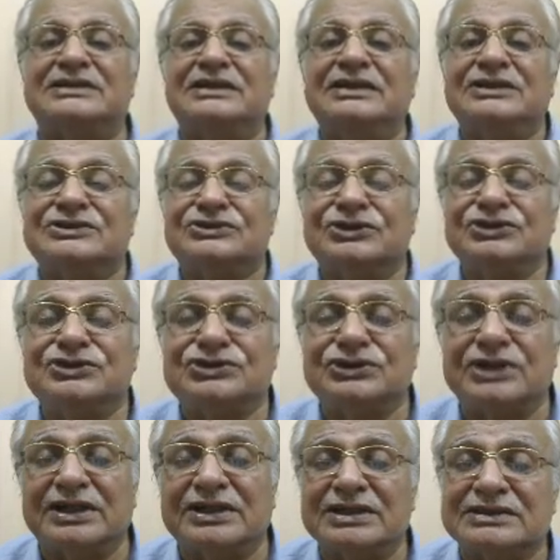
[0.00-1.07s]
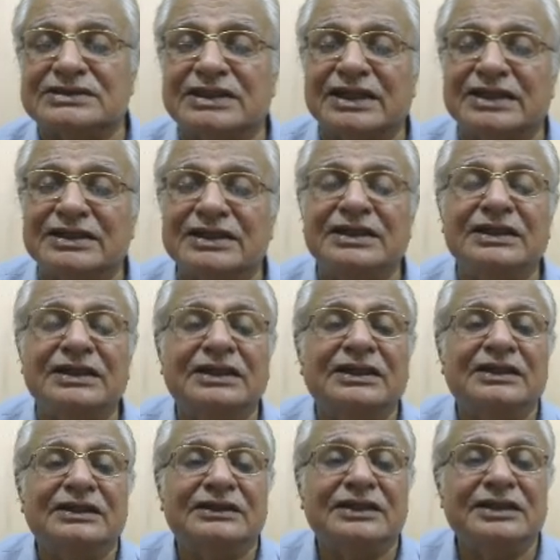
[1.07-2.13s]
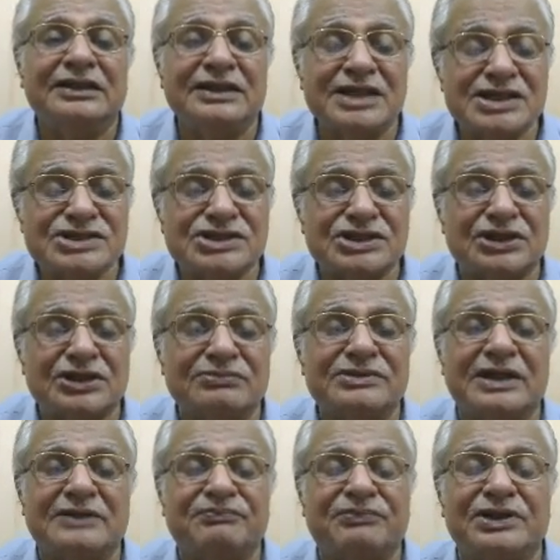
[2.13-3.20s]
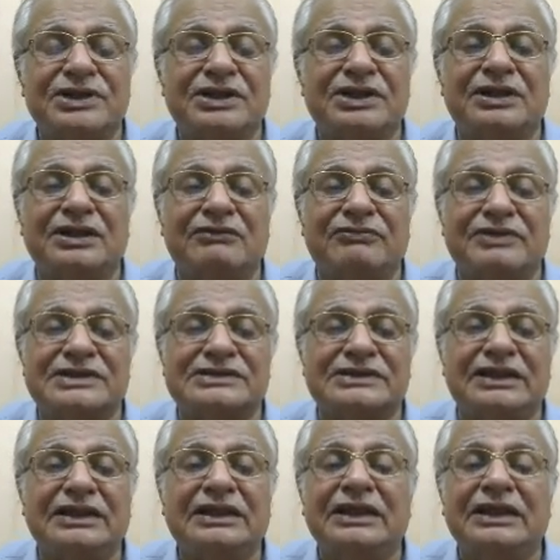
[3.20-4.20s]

So you should understand the nature of that particular vessel,